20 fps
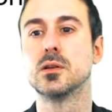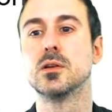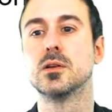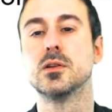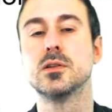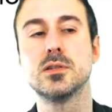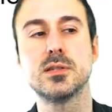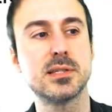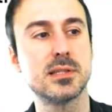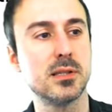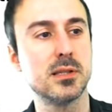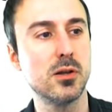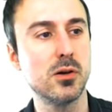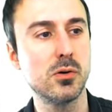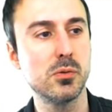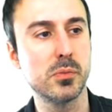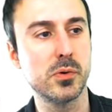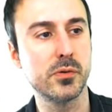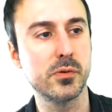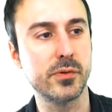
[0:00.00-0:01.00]
Slow
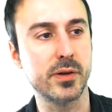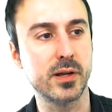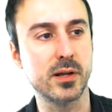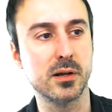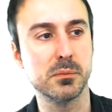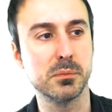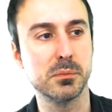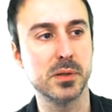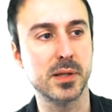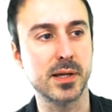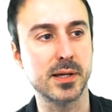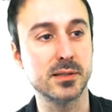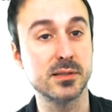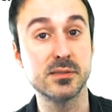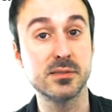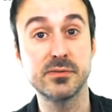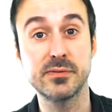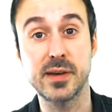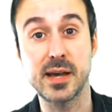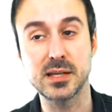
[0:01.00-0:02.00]
moving complaints,
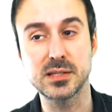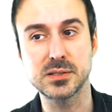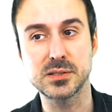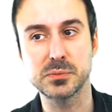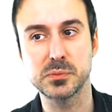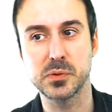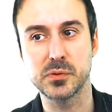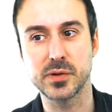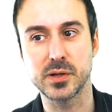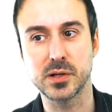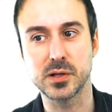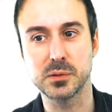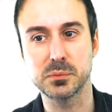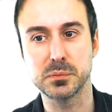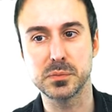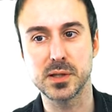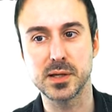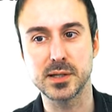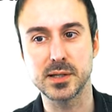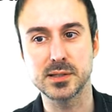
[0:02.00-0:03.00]
fast moving
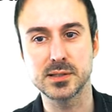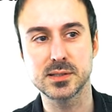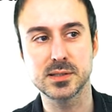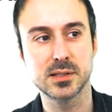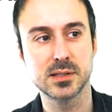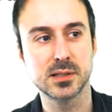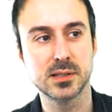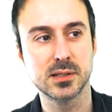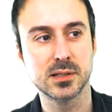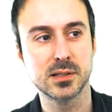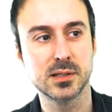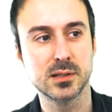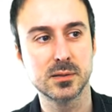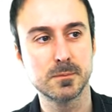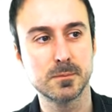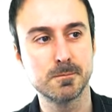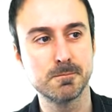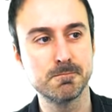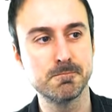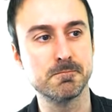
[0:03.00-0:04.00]
complaints.
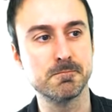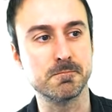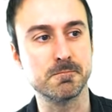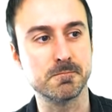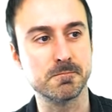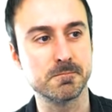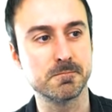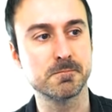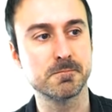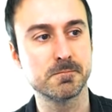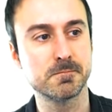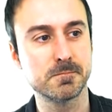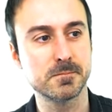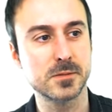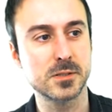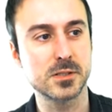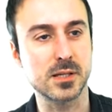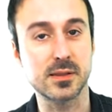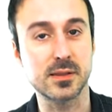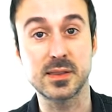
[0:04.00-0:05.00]
Hmm,
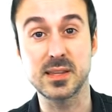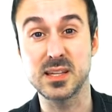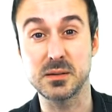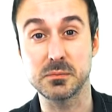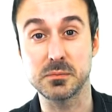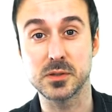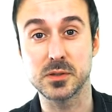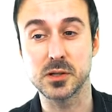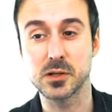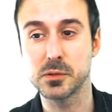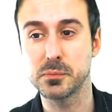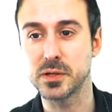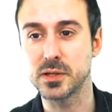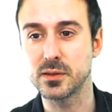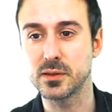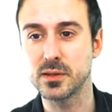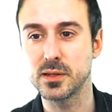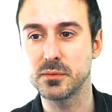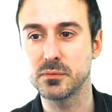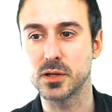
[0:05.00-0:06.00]
there's a theme. There could be a
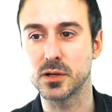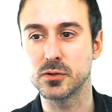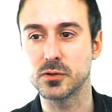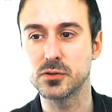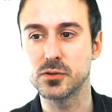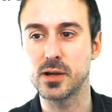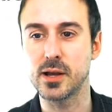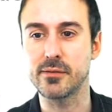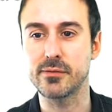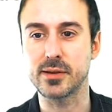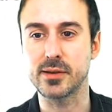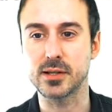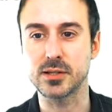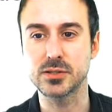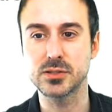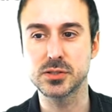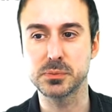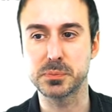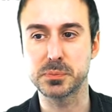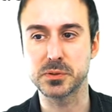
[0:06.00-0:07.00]
theme there. Traffic,
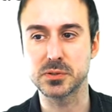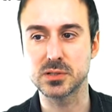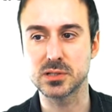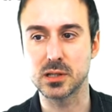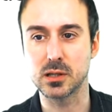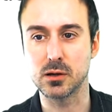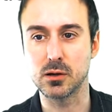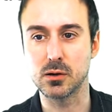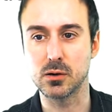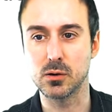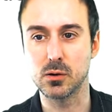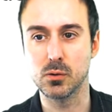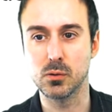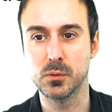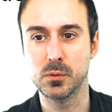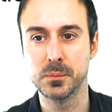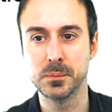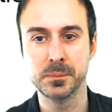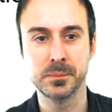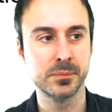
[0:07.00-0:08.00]
super slow,
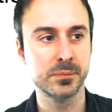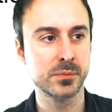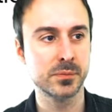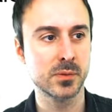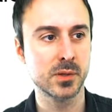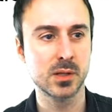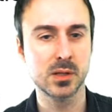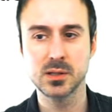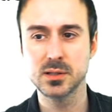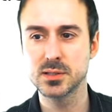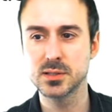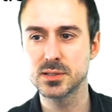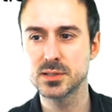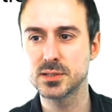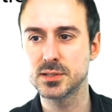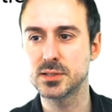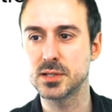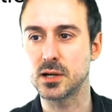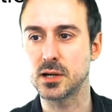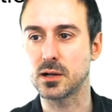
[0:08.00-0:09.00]

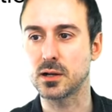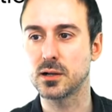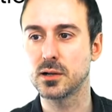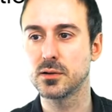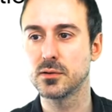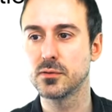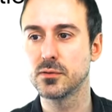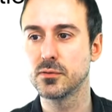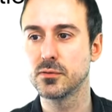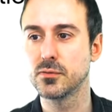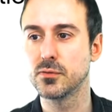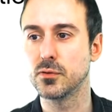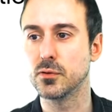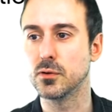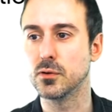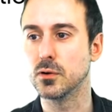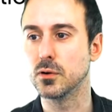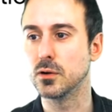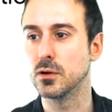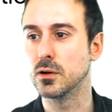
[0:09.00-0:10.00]
stuck
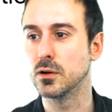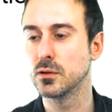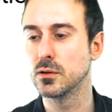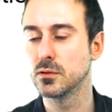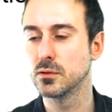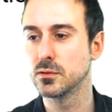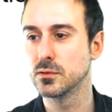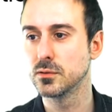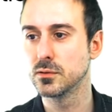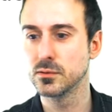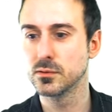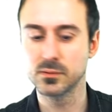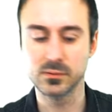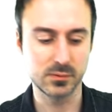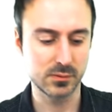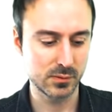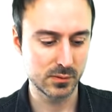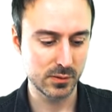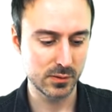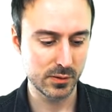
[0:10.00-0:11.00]
for
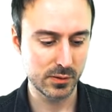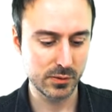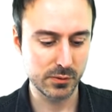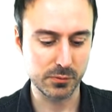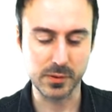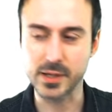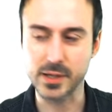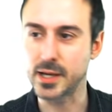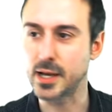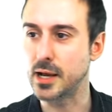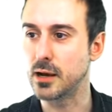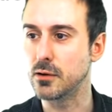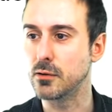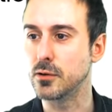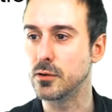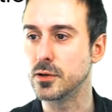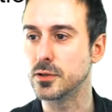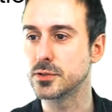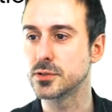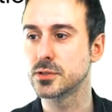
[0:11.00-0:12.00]
three
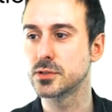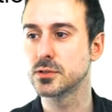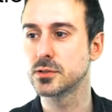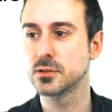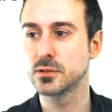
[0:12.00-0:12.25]
hours.